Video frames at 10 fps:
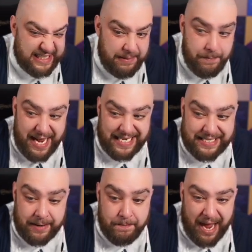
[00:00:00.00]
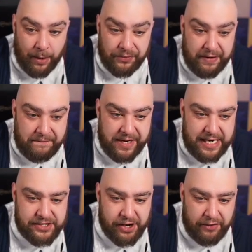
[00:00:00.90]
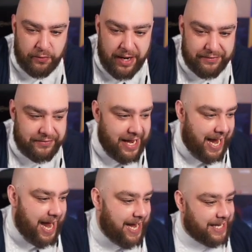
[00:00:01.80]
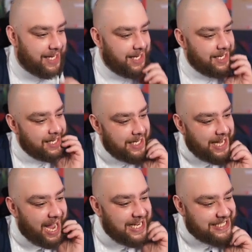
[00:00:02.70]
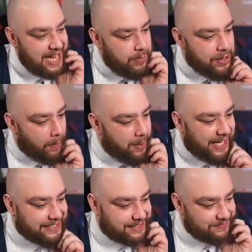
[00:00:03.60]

Mason Mount to finish off with. Hey, guys, they were not bad.